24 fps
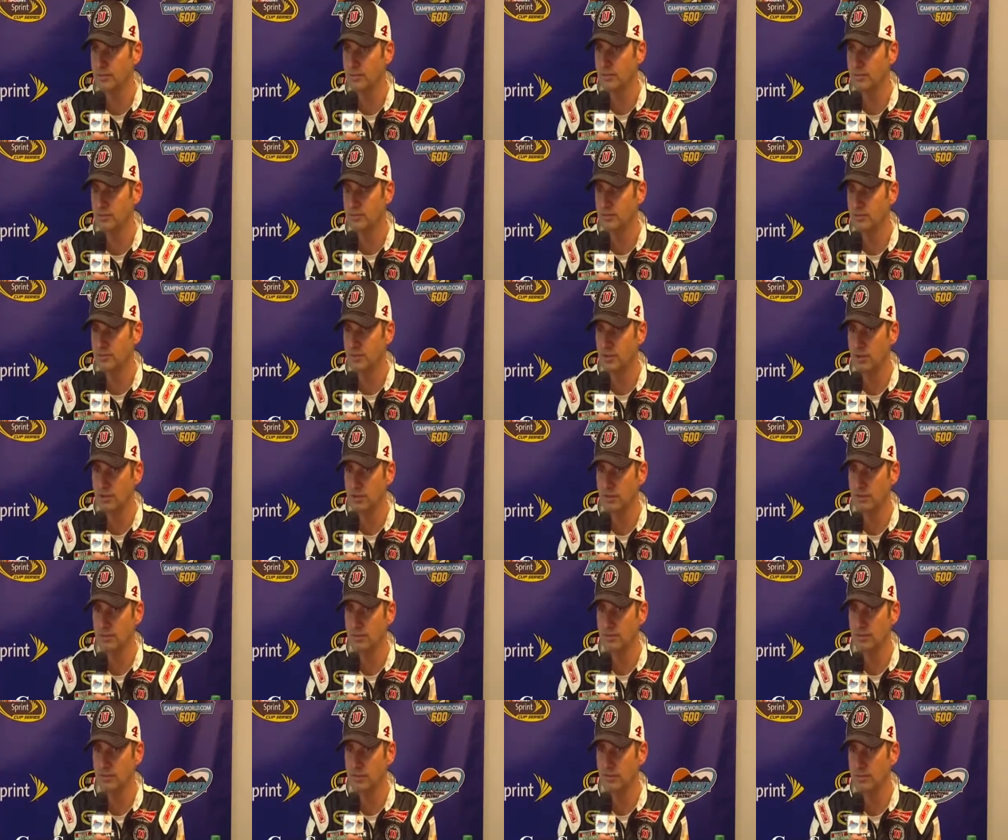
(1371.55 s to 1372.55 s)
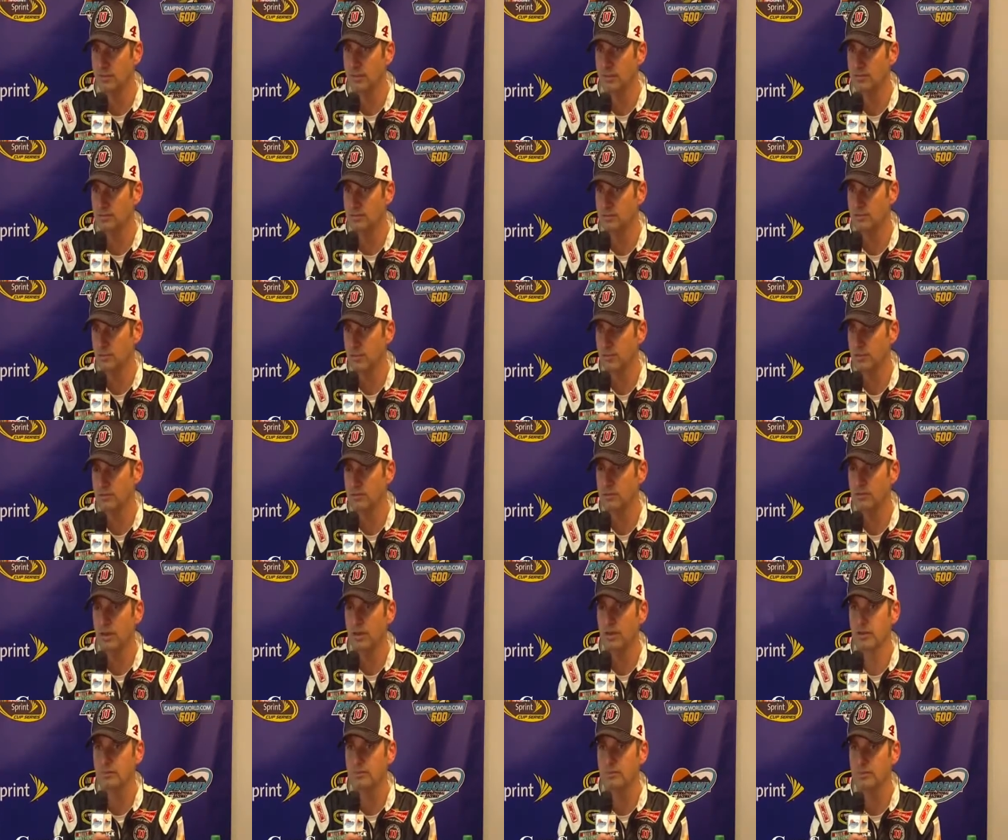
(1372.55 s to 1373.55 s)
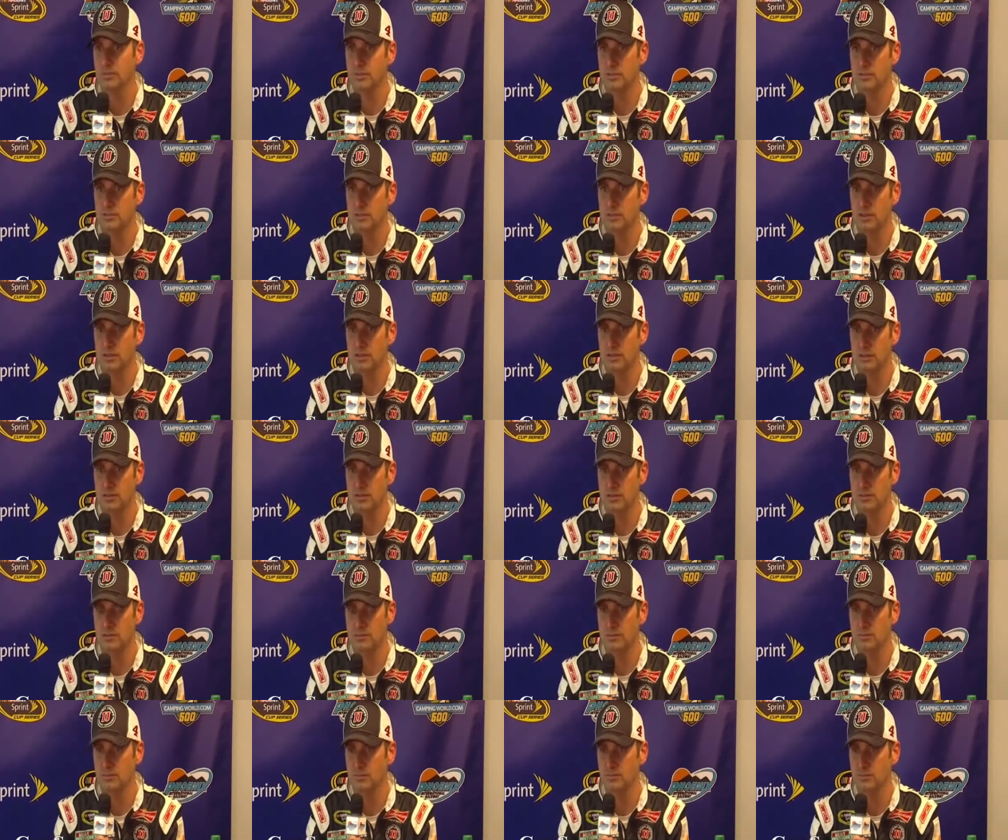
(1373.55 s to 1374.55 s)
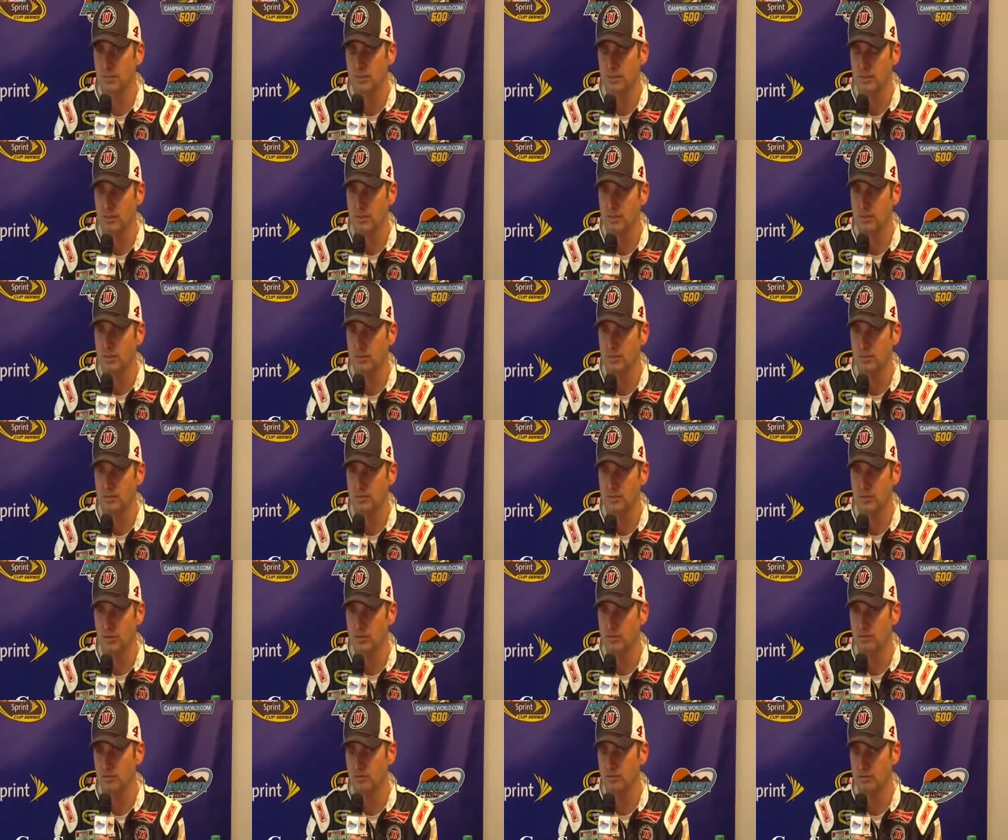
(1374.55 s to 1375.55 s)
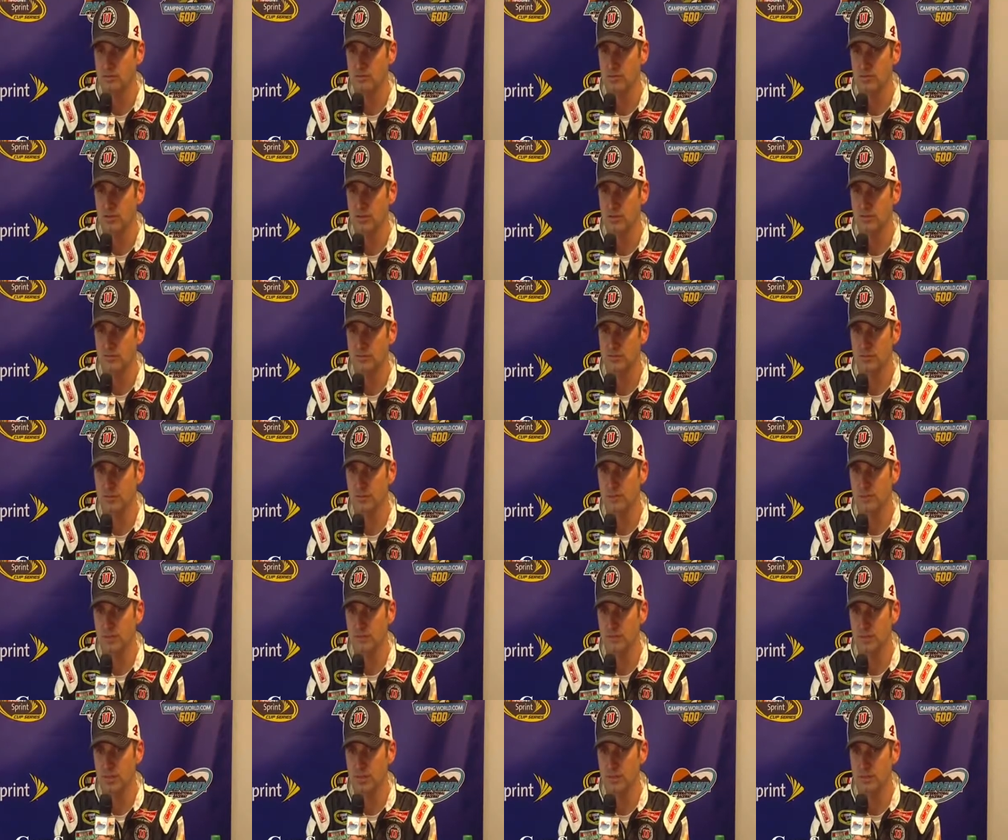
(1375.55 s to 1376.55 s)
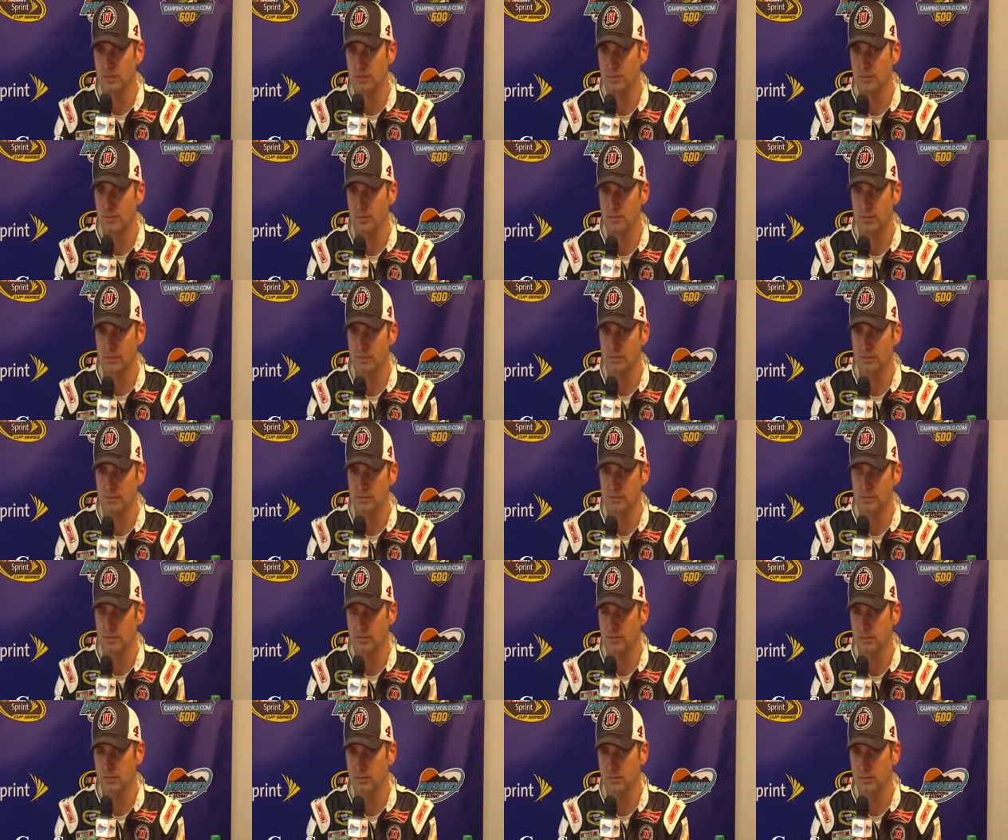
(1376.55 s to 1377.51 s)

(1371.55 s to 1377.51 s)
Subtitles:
That's the way you got to be. You got to keep working on your stuff and keep making it better.